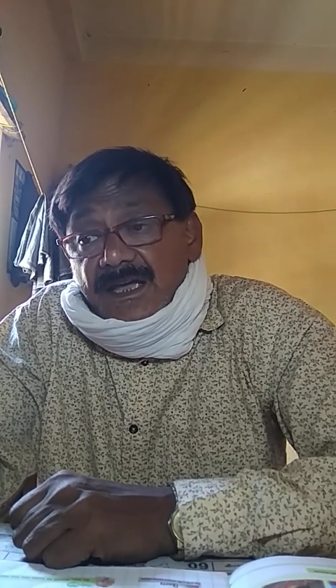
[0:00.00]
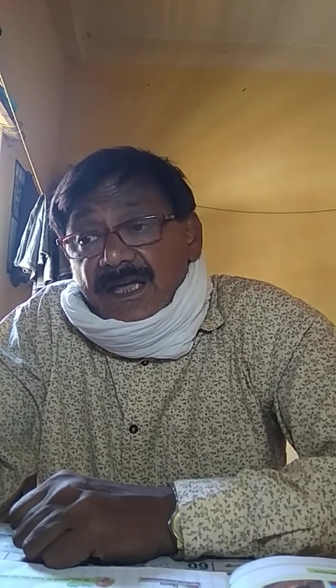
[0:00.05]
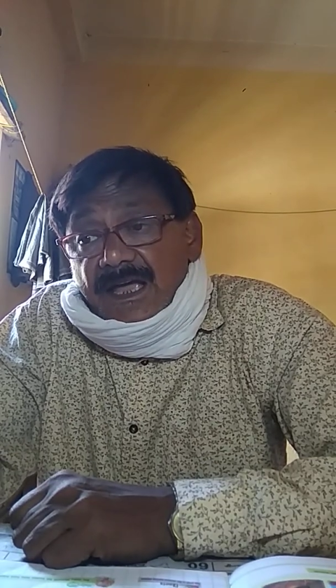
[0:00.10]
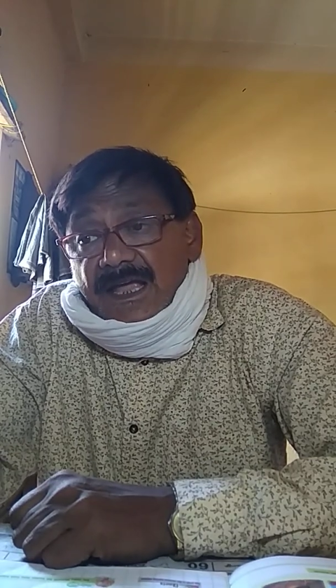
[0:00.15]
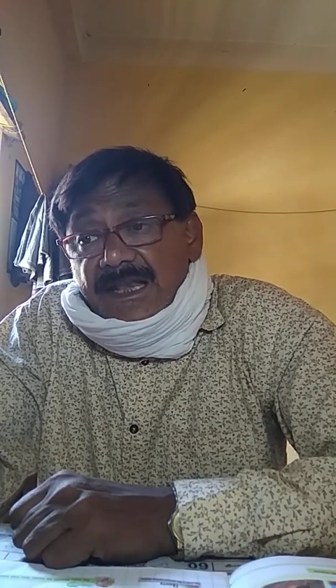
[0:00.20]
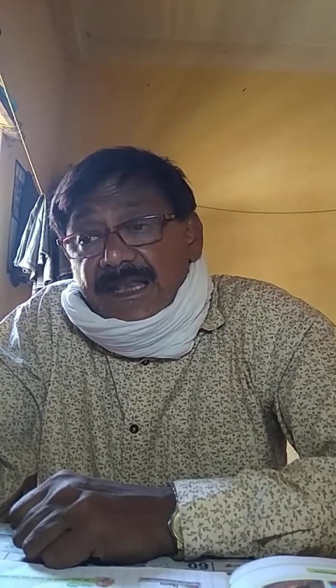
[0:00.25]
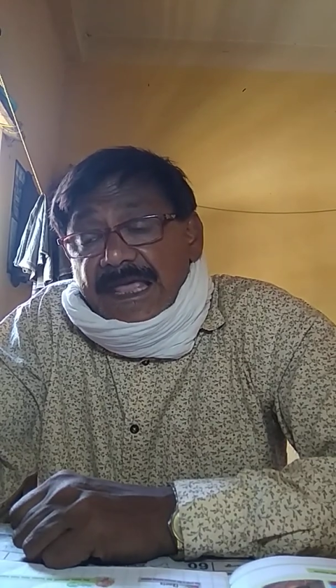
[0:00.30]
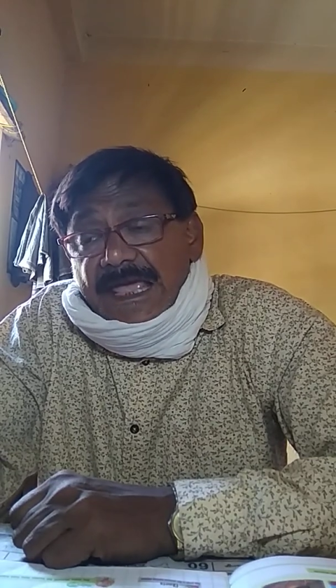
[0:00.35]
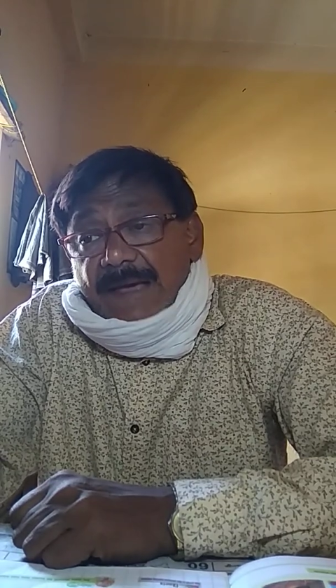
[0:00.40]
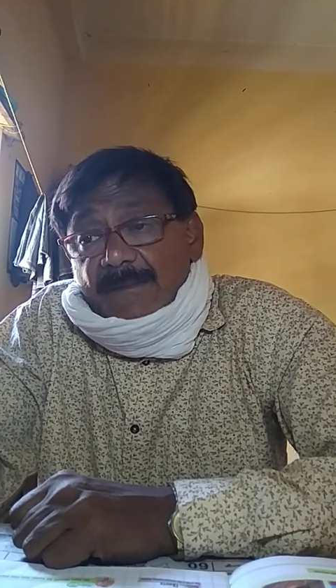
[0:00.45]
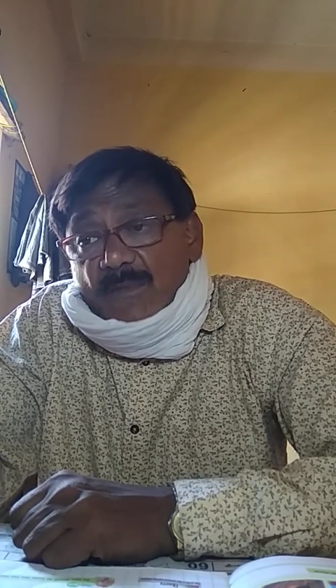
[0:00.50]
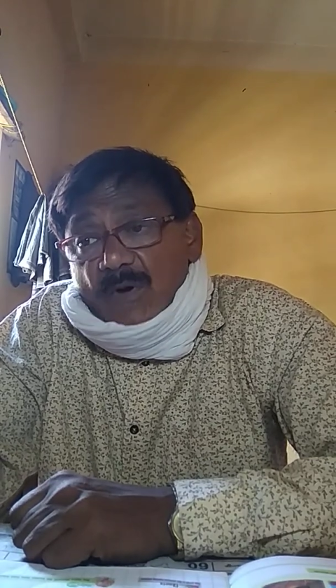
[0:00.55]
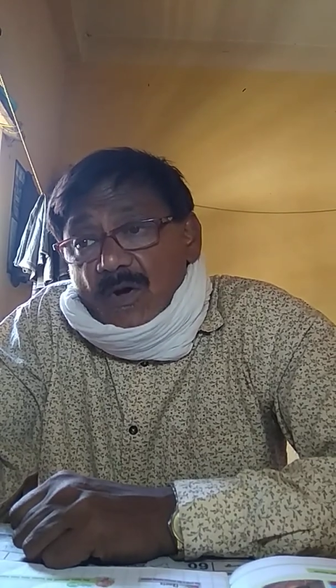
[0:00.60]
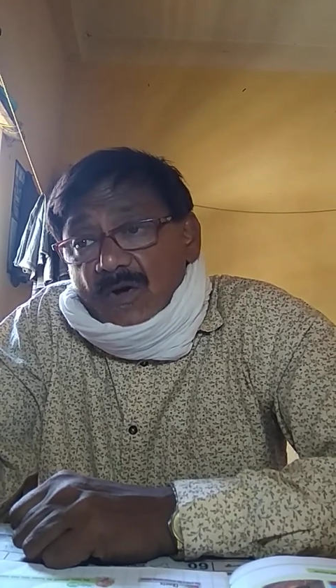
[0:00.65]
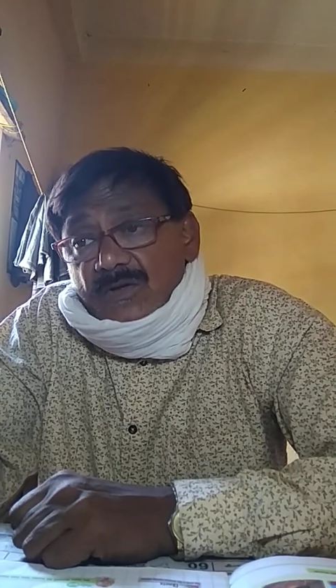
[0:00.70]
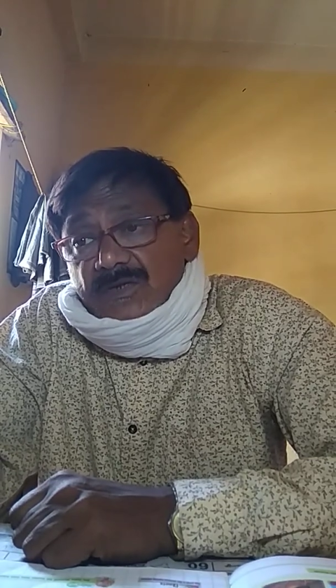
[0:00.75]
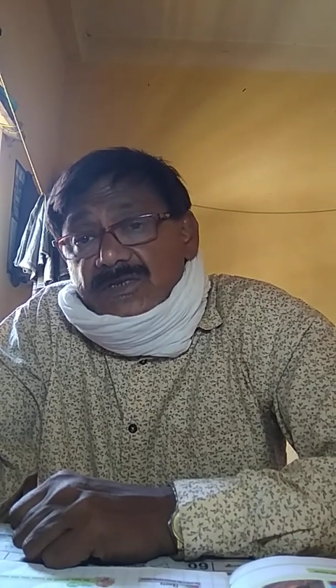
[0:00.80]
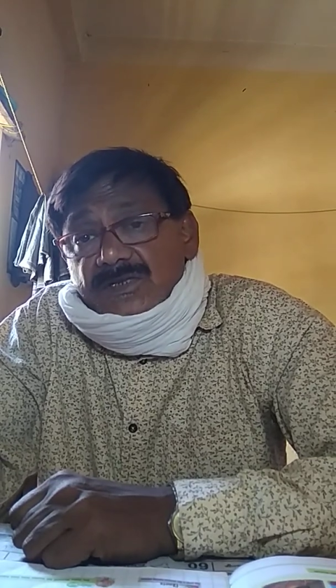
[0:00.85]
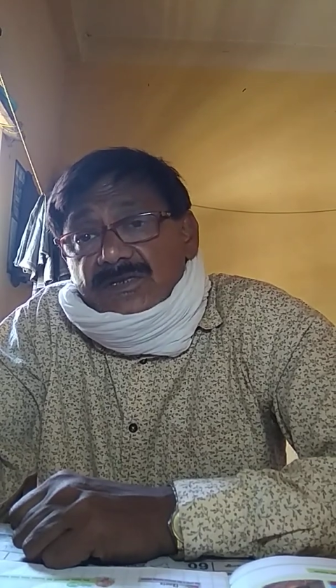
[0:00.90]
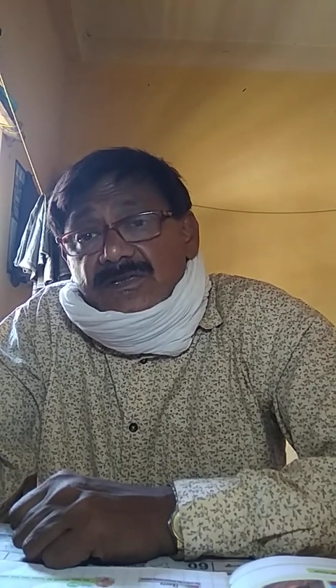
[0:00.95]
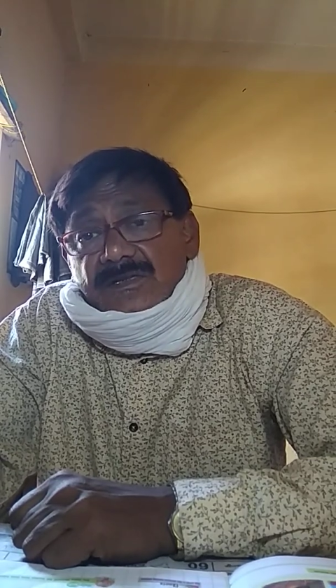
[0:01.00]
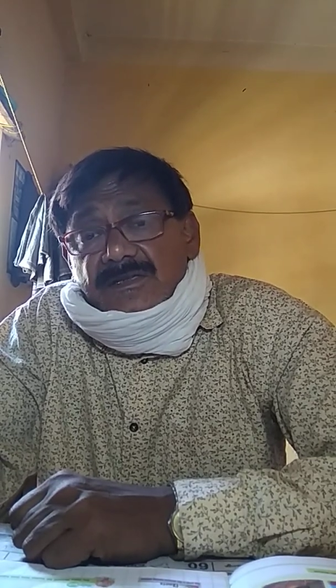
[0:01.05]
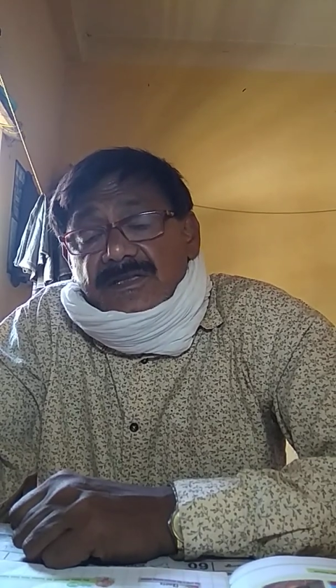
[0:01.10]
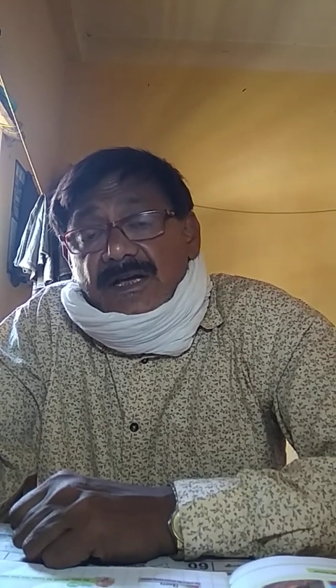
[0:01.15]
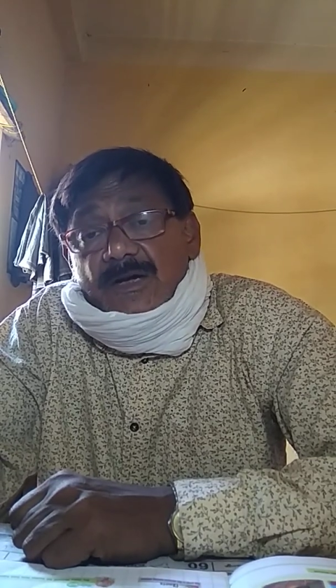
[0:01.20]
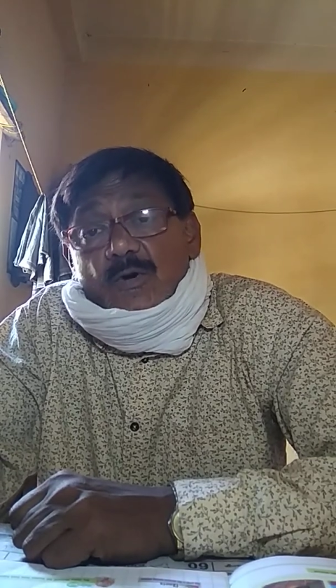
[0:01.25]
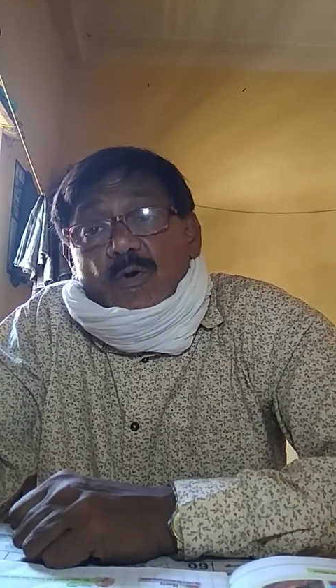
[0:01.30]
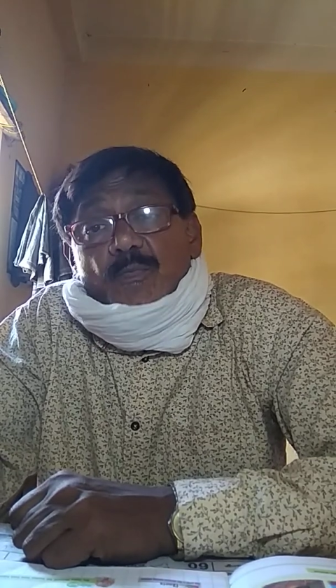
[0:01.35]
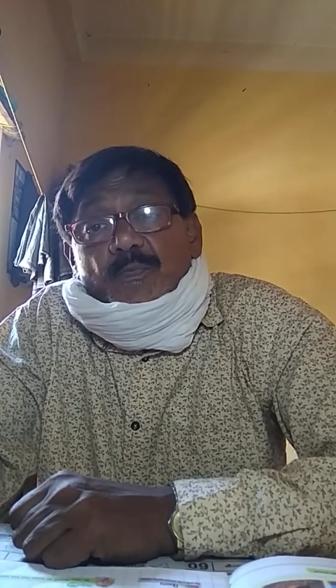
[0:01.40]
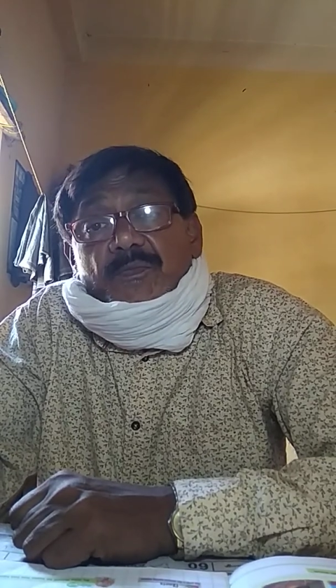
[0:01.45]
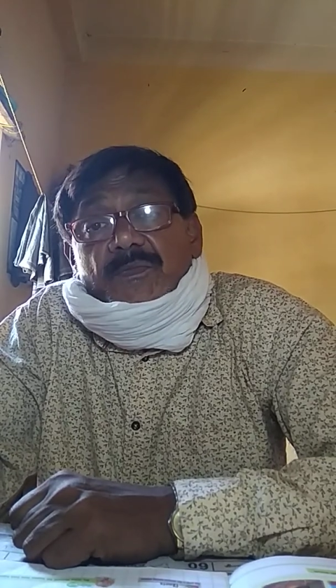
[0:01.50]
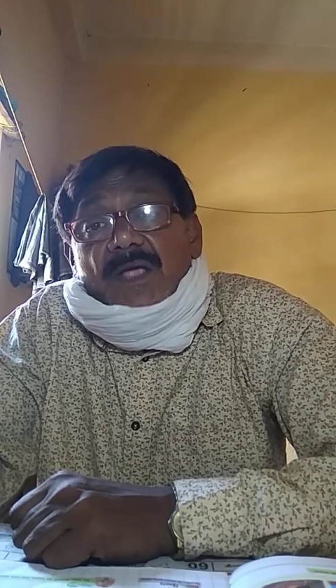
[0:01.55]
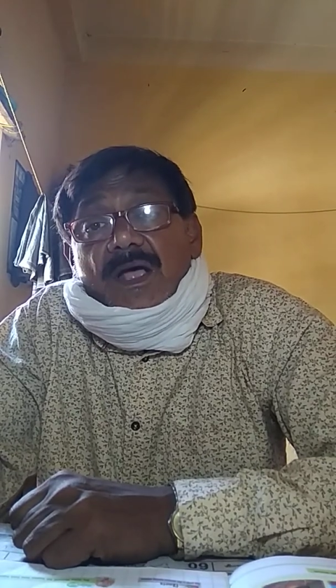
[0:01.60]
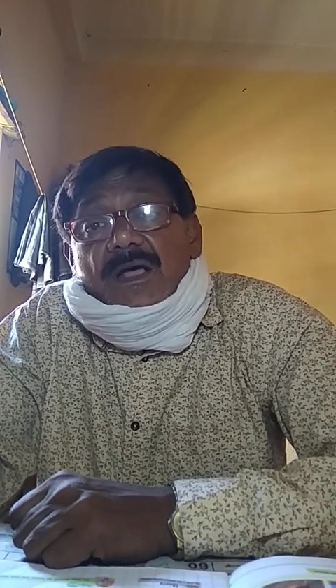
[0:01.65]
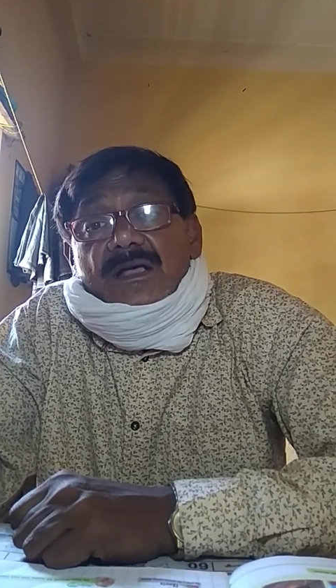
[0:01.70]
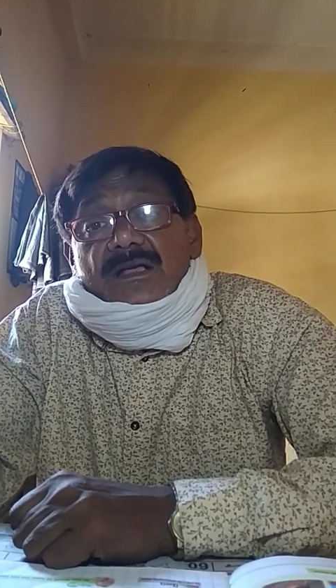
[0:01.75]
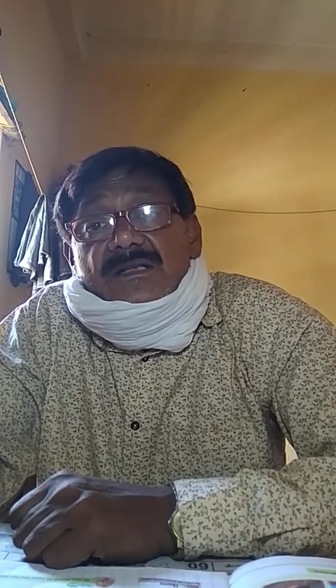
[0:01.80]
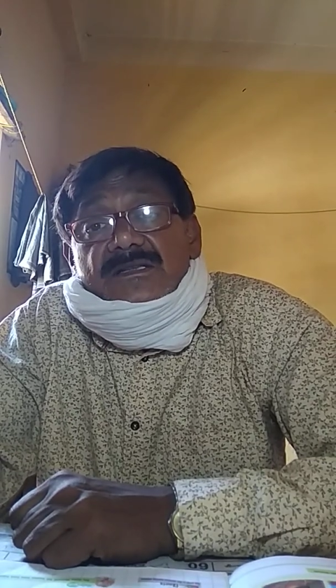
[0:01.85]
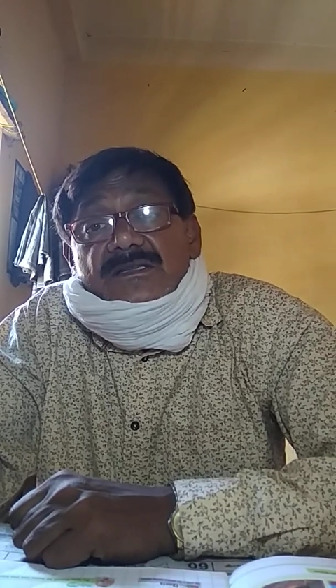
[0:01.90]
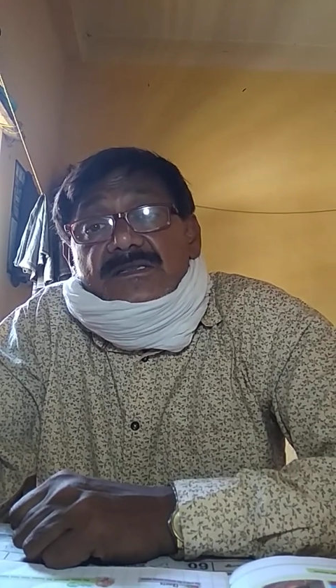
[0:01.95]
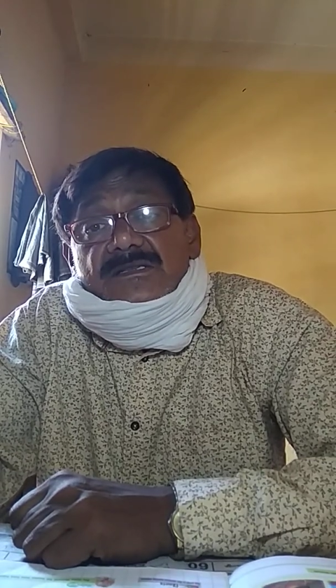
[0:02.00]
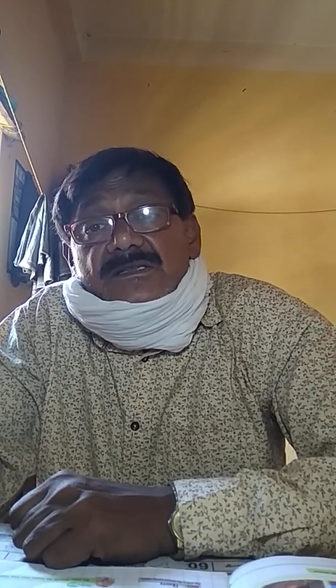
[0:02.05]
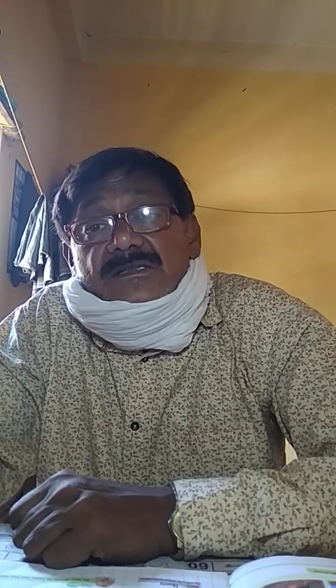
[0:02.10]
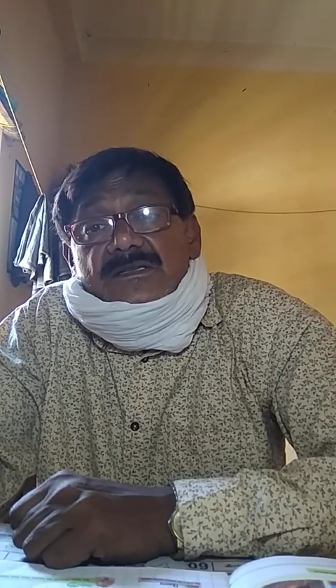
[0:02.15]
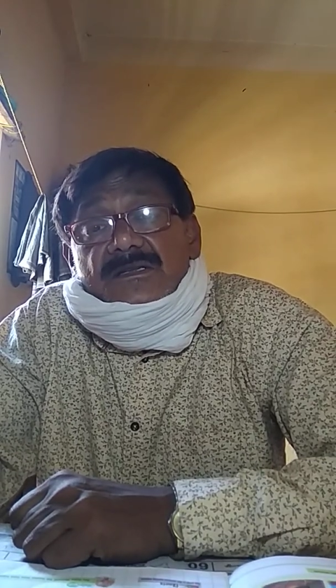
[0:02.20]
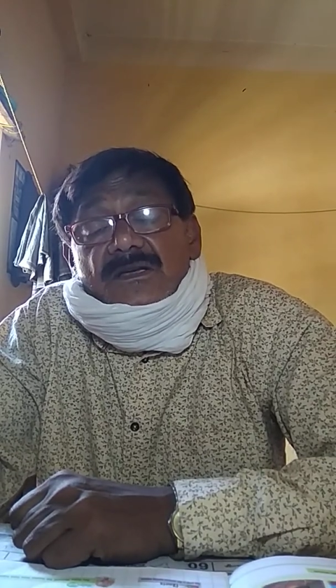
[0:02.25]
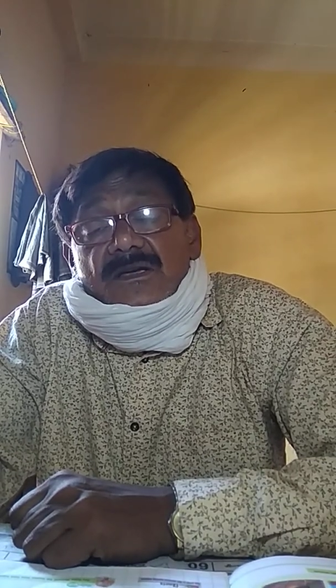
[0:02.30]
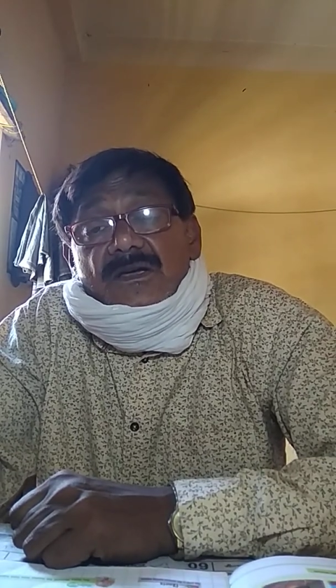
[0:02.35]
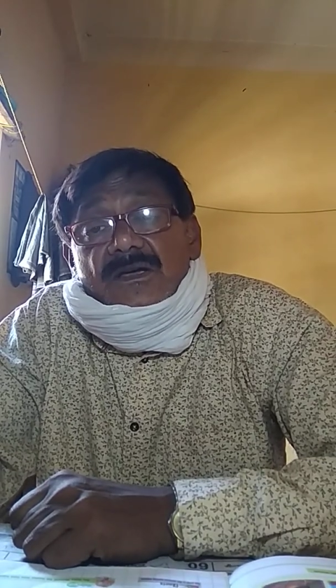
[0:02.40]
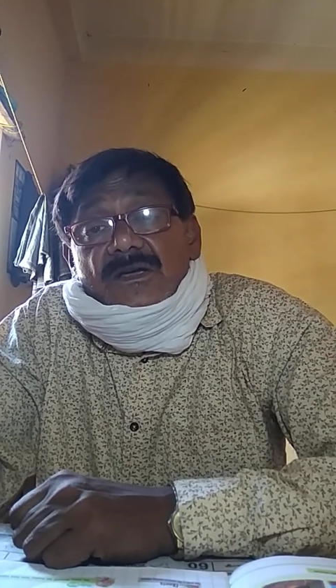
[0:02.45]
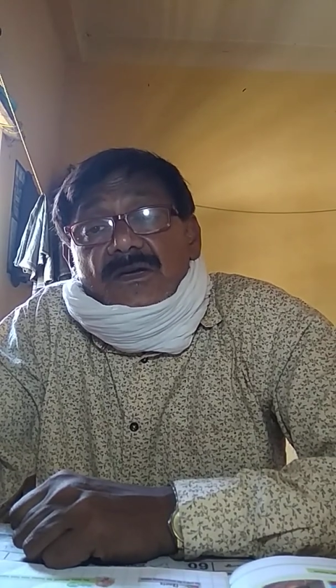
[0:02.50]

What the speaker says: And amongst the Guptas,